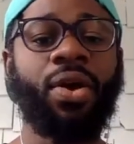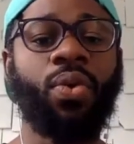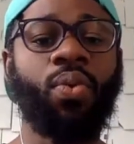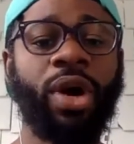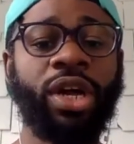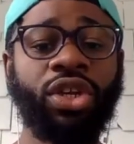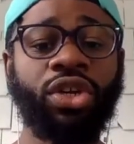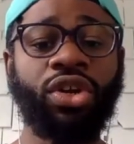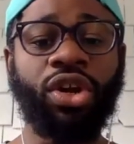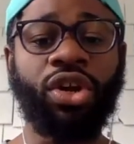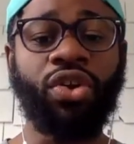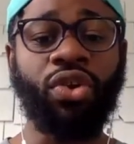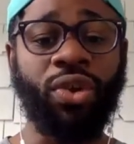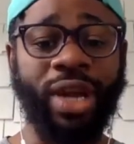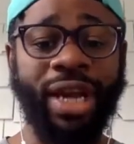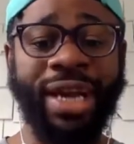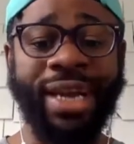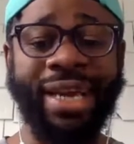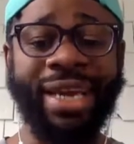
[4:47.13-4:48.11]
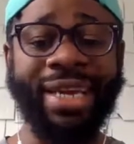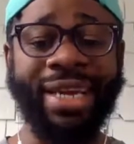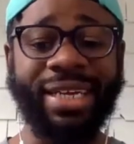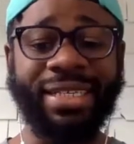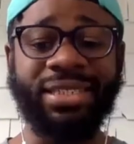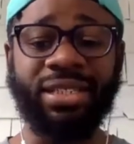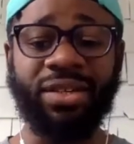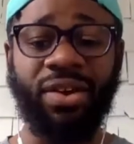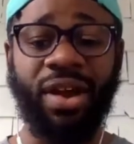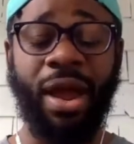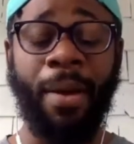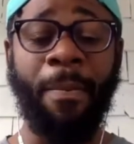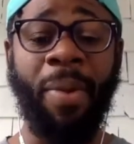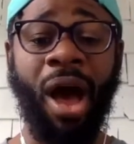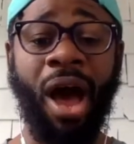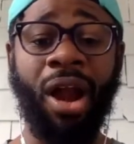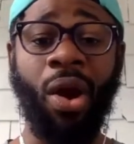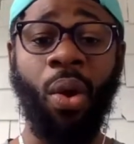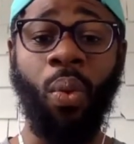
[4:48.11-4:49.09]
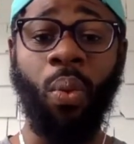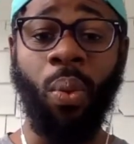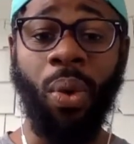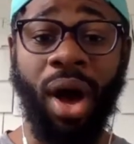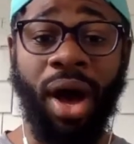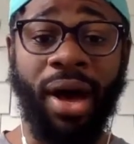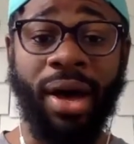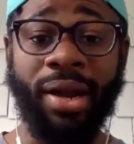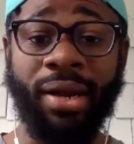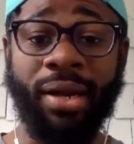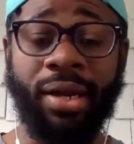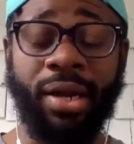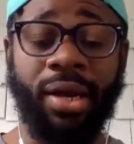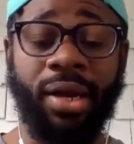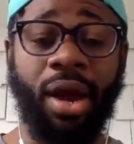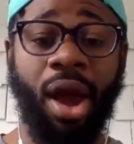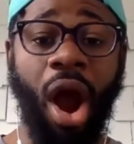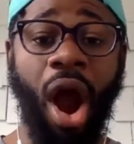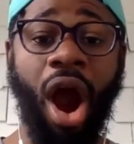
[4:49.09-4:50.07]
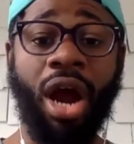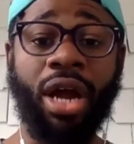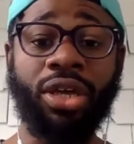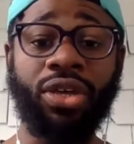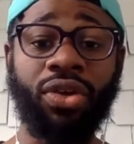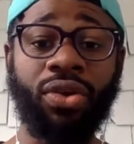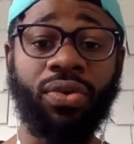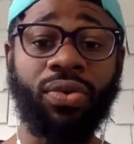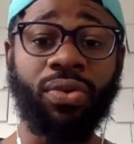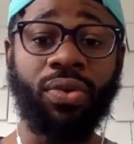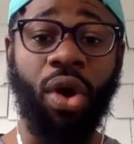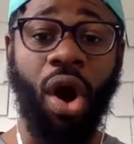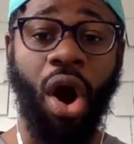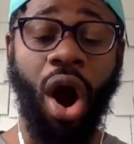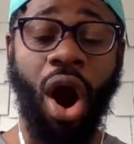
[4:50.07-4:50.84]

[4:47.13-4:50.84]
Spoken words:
when you're creating an Instagram pod are, one, are you